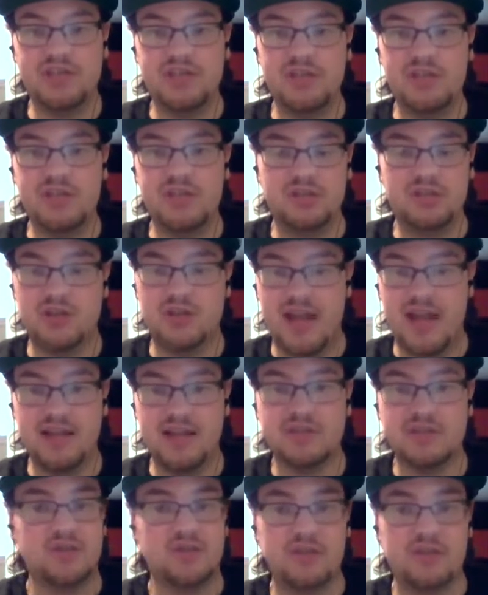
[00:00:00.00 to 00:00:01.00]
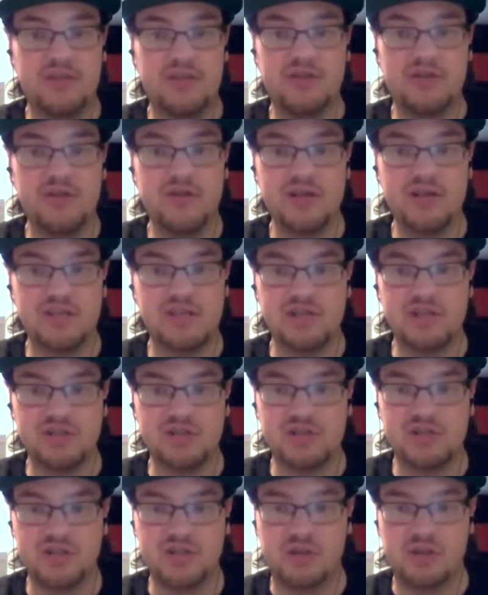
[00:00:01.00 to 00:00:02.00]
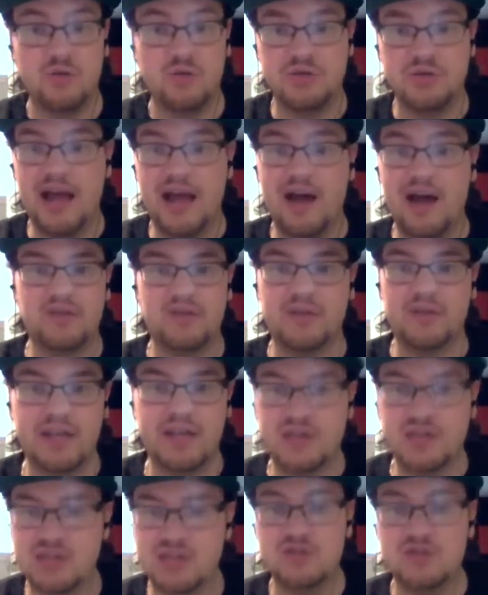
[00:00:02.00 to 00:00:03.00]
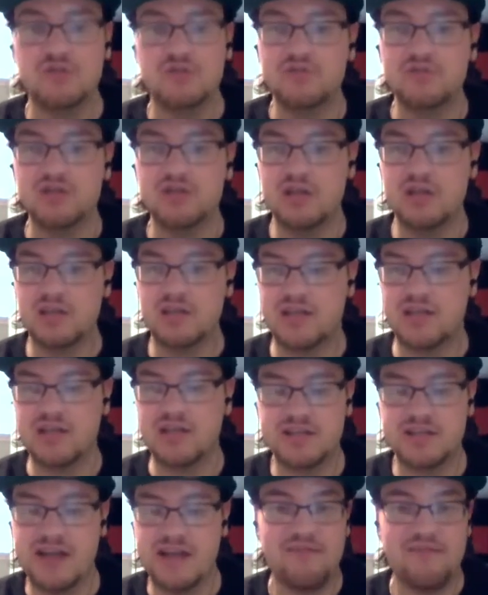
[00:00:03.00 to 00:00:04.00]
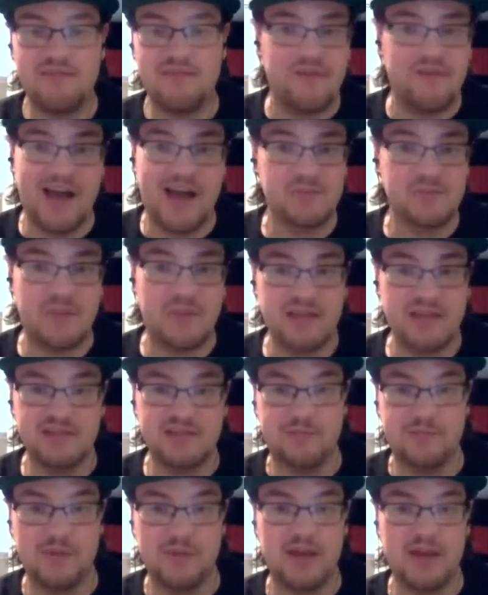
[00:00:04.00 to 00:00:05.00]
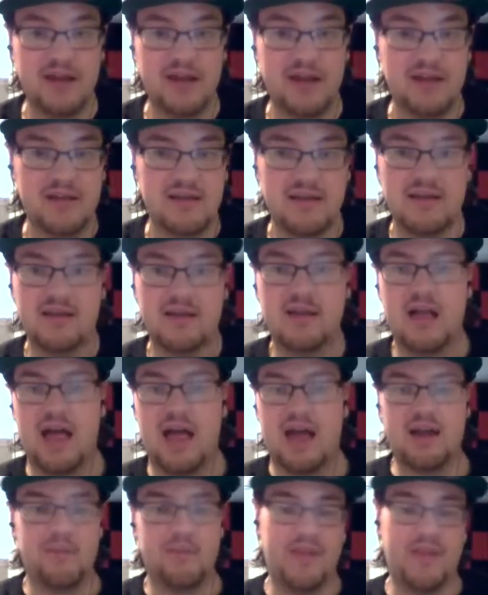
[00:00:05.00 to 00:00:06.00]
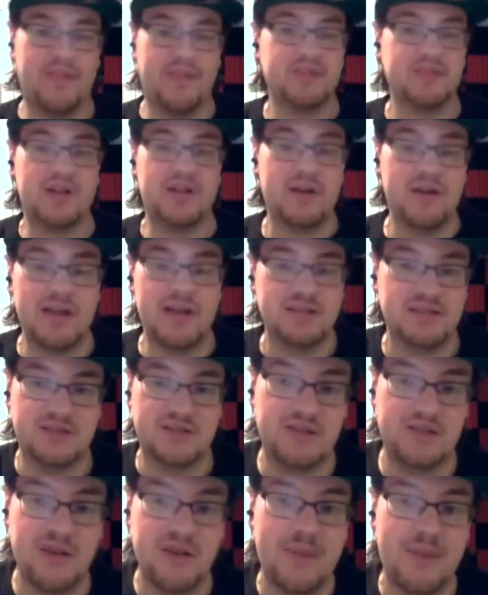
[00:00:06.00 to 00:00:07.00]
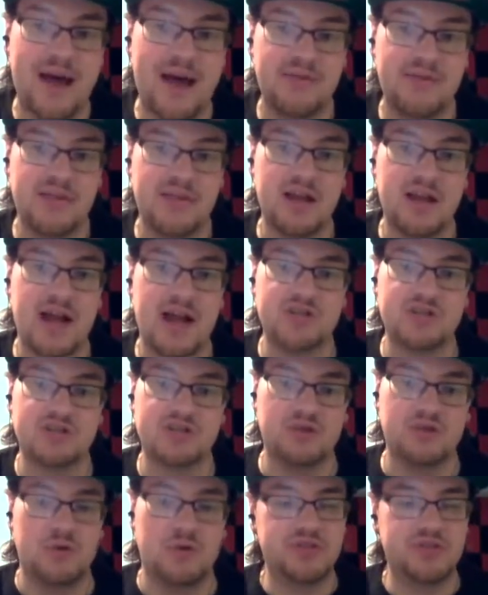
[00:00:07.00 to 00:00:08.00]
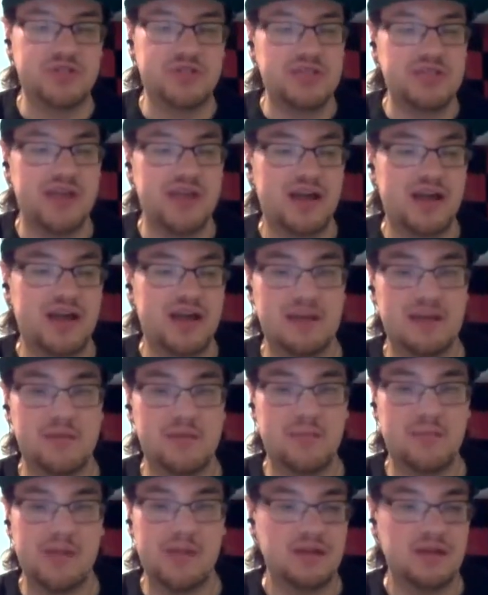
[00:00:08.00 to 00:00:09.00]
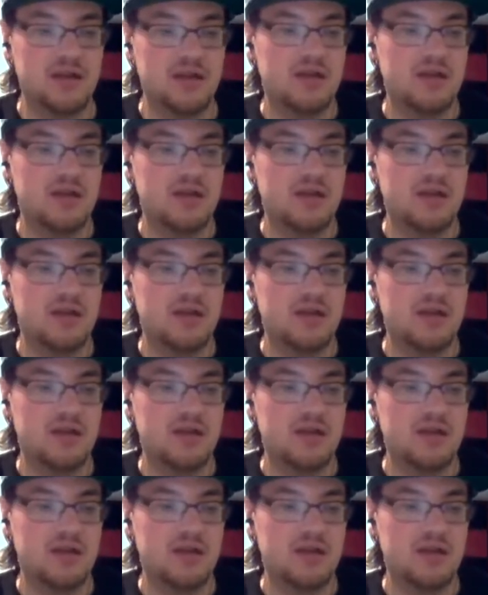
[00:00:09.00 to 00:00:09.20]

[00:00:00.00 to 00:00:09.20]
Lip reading: he hit his early 30s, he just slowed down like huge. He doesn't have a fast pace of play, and it's not necessarily a bad thing. I just don't see that in him, like,